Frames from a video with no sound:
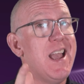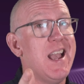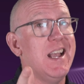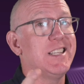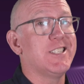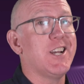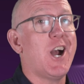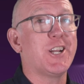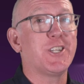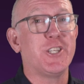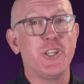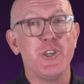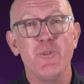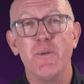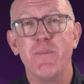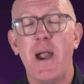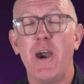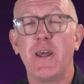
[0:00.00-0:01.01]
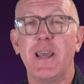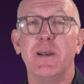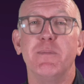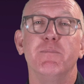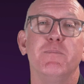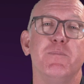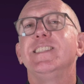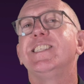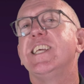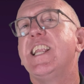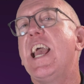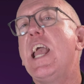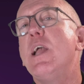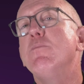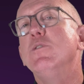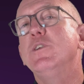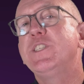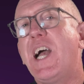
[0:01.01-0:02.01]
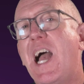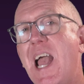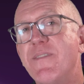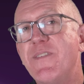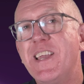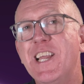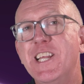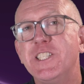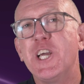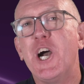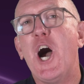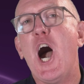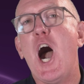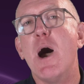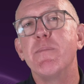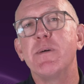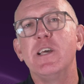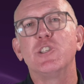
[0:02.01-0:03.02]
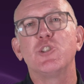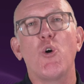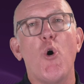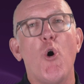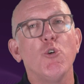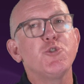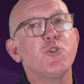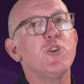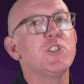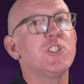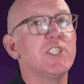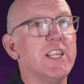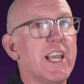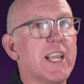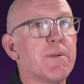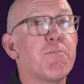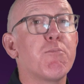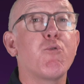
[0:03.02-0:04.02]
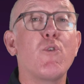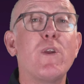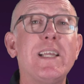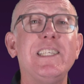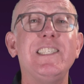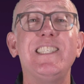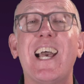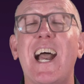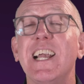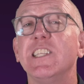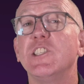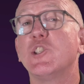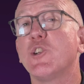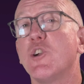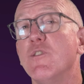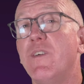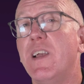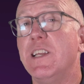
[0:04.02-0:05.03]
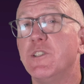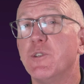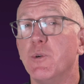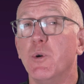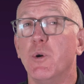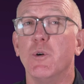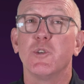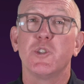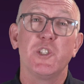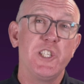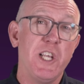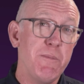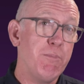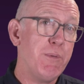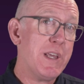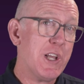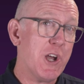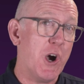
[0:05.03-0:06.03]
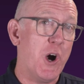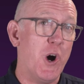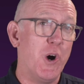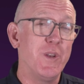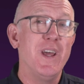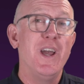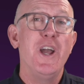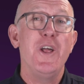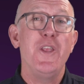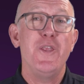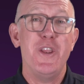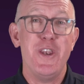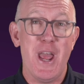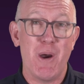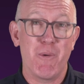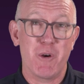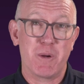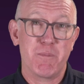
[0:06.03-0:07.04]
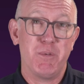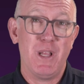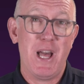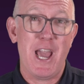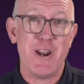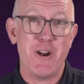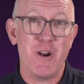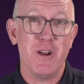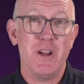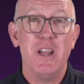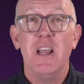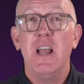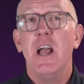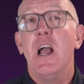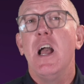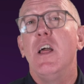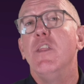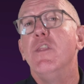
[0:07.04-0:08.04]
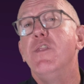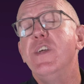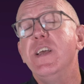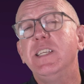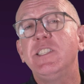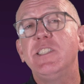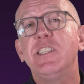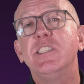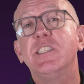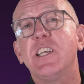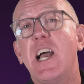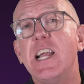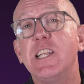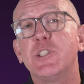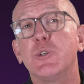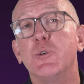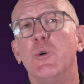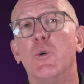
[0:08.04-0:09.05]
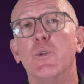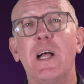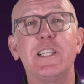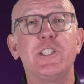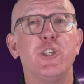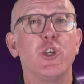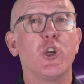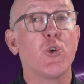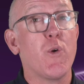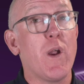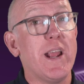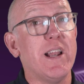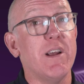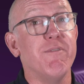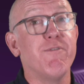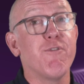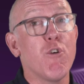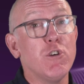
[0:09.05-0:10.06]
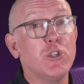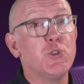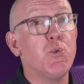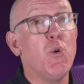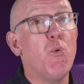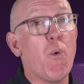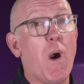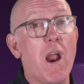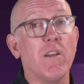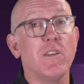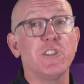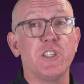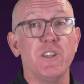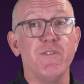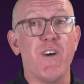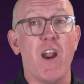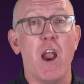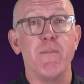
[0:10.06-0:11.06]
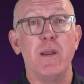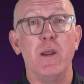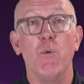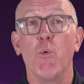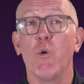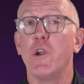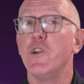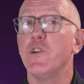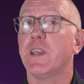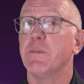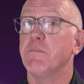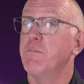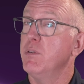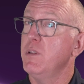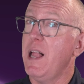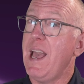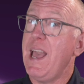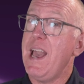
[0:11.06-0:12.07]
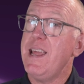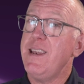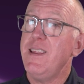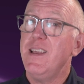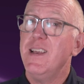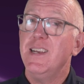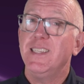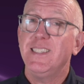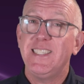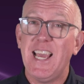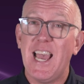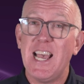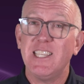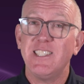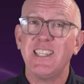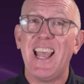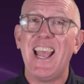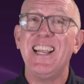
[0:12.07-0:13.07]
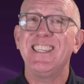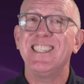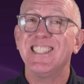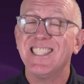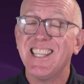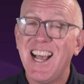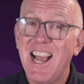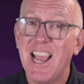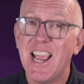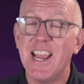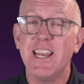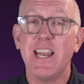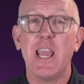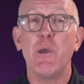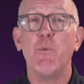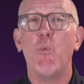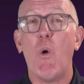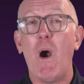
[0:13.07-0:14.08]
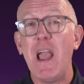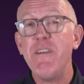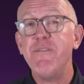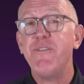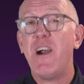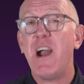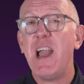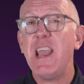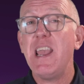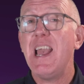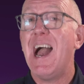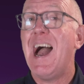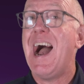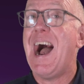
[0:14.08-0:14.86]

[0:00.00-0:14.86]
and talk to you about it. Today we're diving into Hamina's ultra-slick pre-site survey tool, simply called the Network Planner. This design tool lets you create a virtual wireless environment where you can plan, test, and design a Wi-Fi,